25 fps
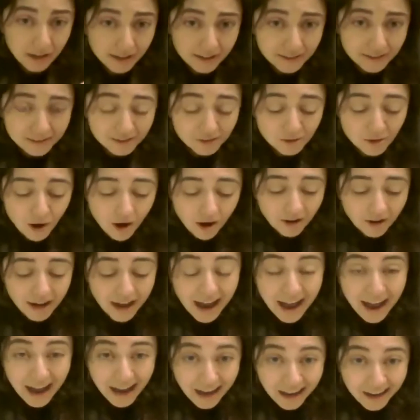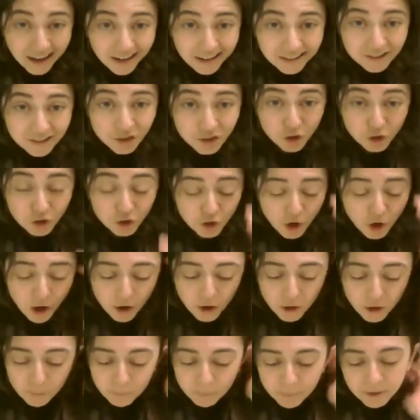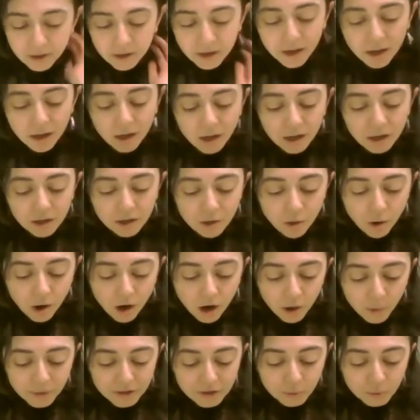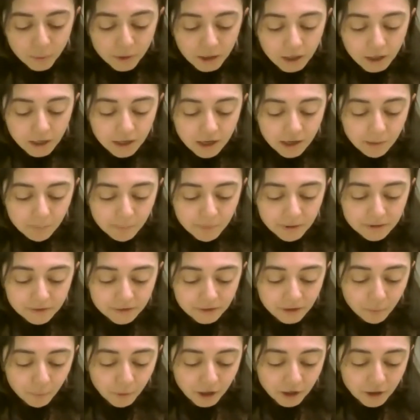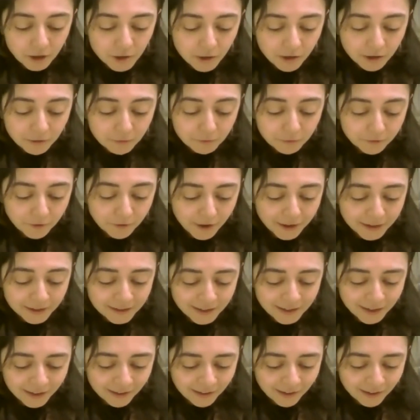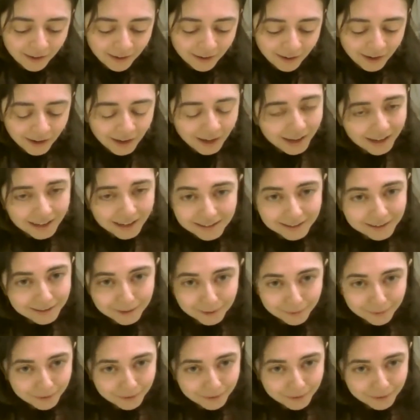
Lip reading: it's not as sharp, you always want to keep it somewhere you can find it. It's still